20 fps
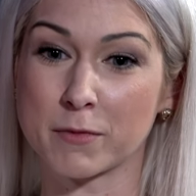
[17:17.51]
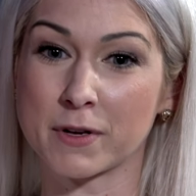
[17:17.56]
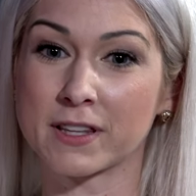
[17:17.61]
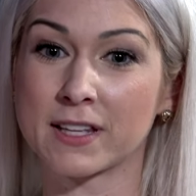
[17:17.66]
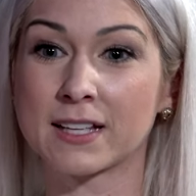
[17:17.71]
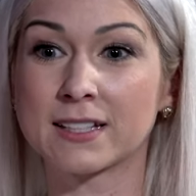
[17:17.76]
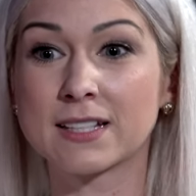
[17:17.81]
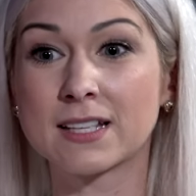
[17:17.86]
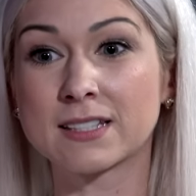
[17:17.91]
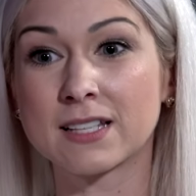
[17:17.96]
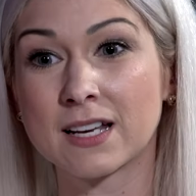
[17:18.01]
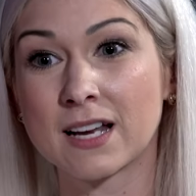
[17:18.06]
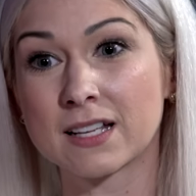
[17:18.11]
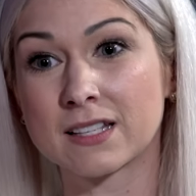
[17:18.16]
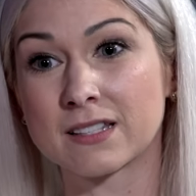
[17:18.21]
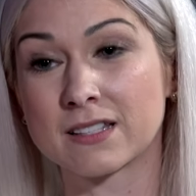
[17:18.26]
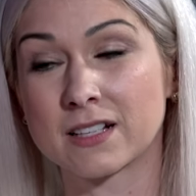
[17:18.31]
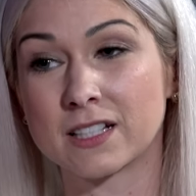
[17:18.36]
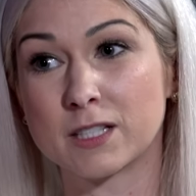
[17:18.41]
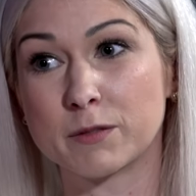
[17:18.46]
But that doesn't
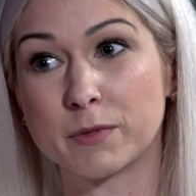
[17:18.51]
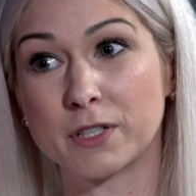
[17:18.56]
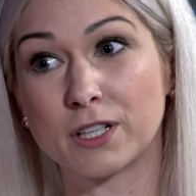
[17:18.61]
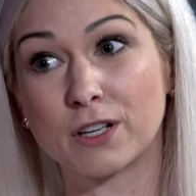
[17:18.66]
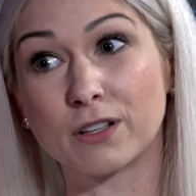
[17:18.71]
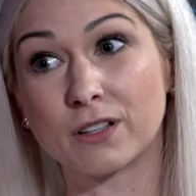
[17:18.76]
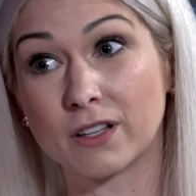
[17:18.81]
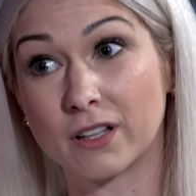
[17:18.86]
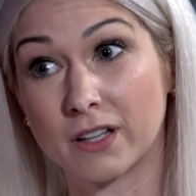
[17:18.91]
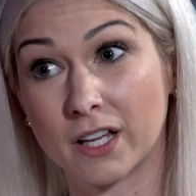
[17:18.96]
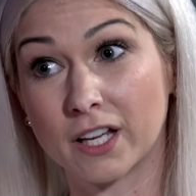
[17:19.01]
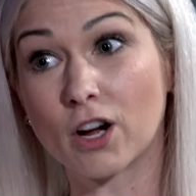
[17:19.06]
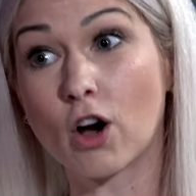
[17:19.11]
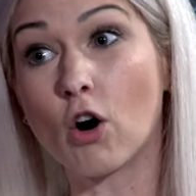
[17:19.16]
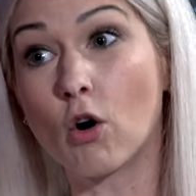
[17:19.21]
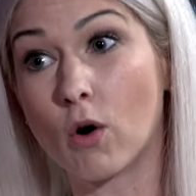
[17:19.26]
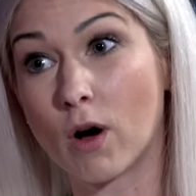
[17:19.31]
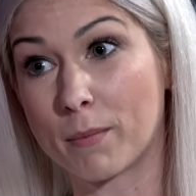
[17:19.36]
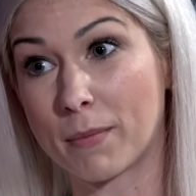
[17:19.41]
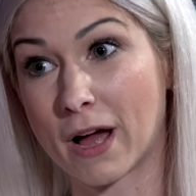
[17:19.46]
necessarily mean
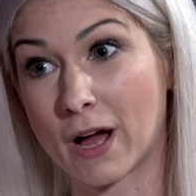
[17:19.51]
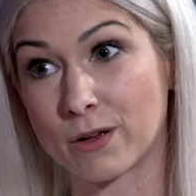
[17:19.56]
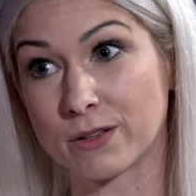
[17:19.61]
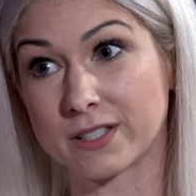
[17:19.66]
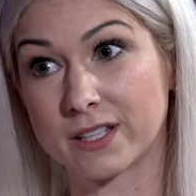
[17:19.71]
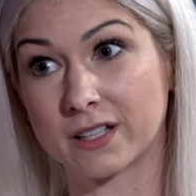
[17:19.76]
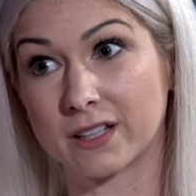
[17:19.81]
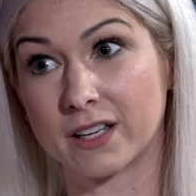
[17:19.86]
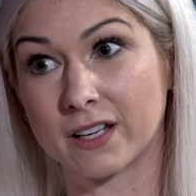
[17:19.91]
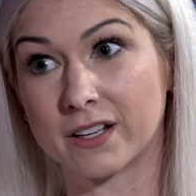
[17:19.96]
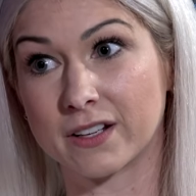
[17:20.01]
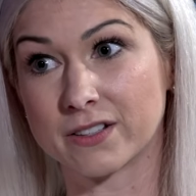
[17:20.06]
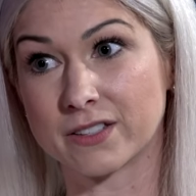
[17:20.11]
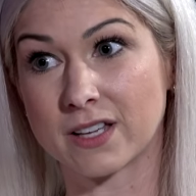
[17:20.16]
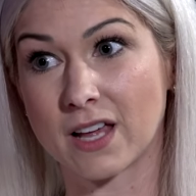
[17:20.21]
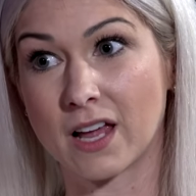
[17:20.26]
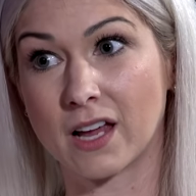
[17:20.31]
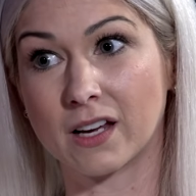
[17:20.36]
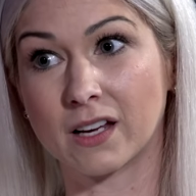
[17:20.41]
co-op housing, like you're saying.